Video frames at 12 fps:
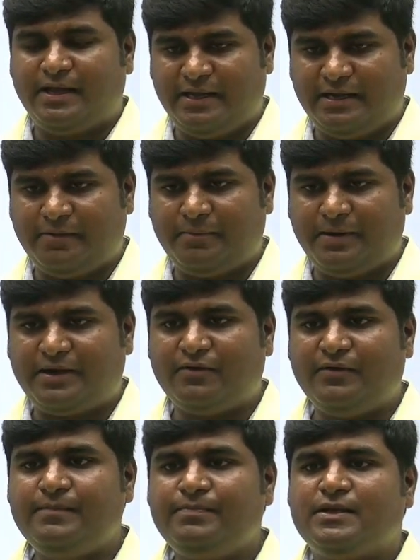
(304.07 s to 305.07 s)
in a better
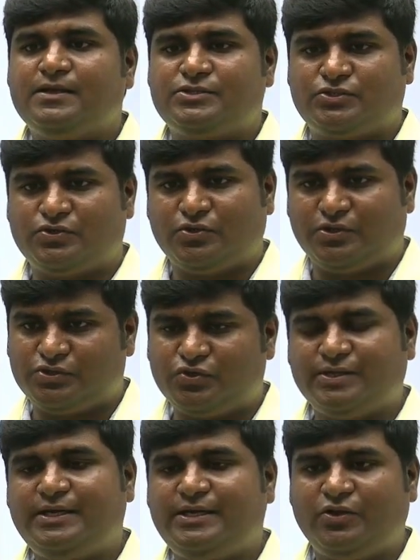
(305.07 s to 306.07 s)
way
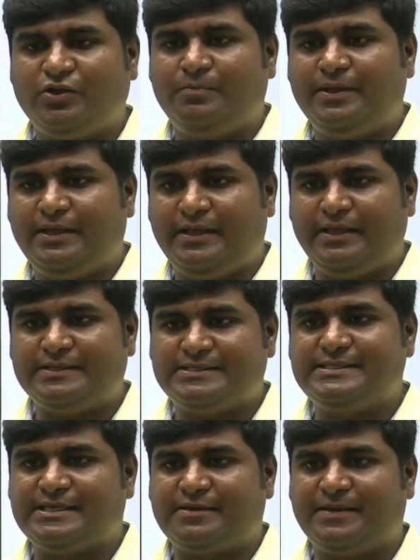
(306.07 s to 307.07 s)
so that you'll be
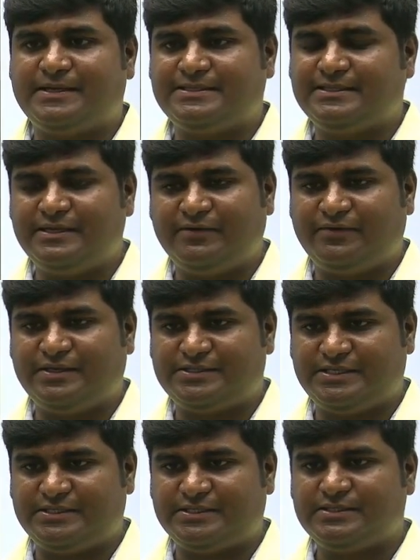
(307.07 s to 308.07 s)
easily surpassing the different
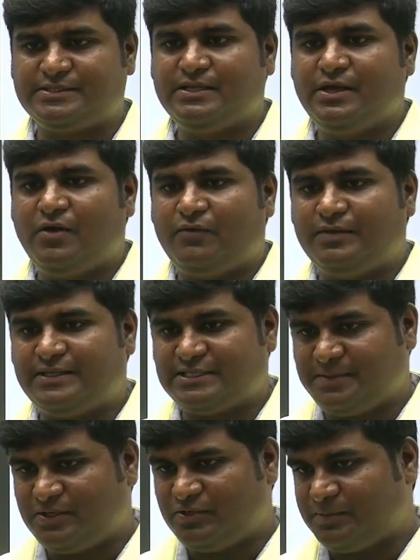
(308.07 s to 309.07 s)
stages. With
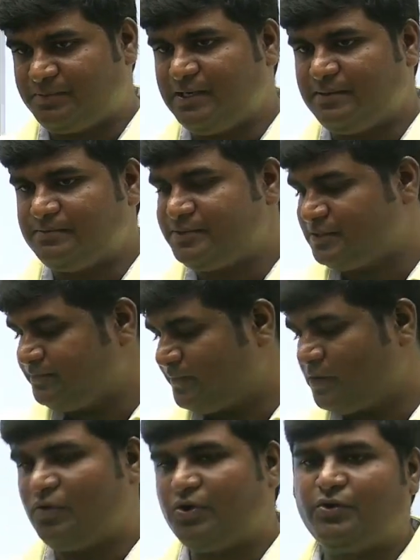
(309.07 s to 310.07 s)
respect to the prelims,
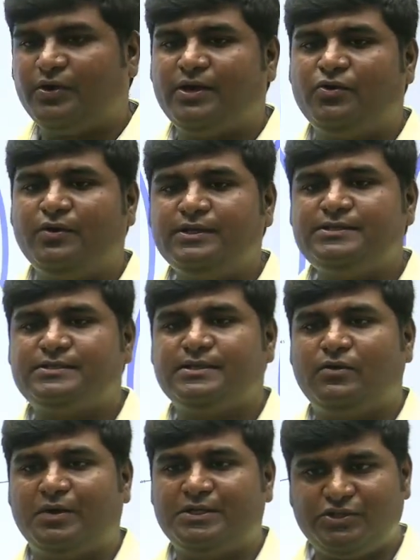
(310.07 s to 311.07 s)
what you can do is,
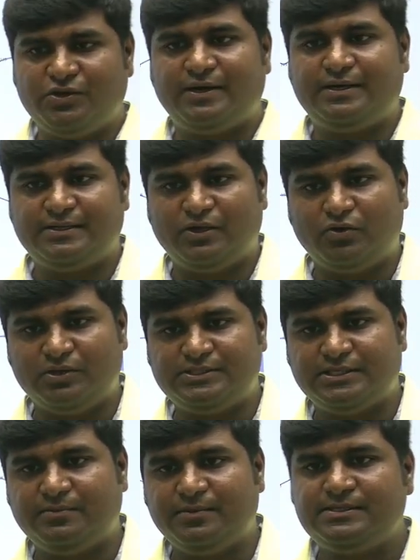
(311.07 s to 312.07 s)
once you have read the whole
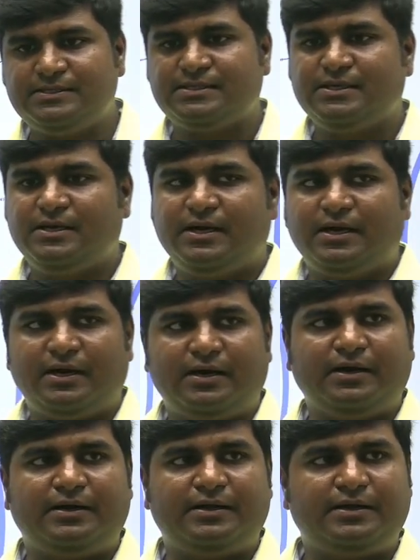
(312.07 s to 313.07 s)
syllabus,
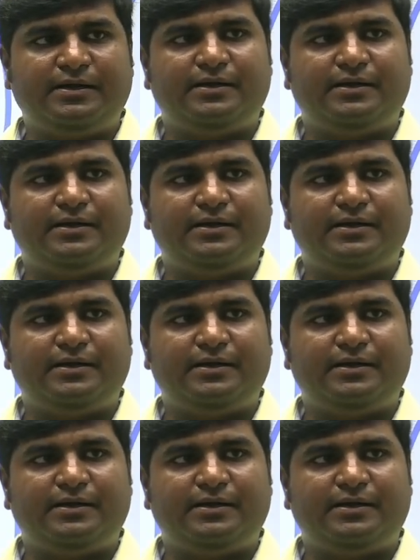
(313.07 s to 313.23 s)
look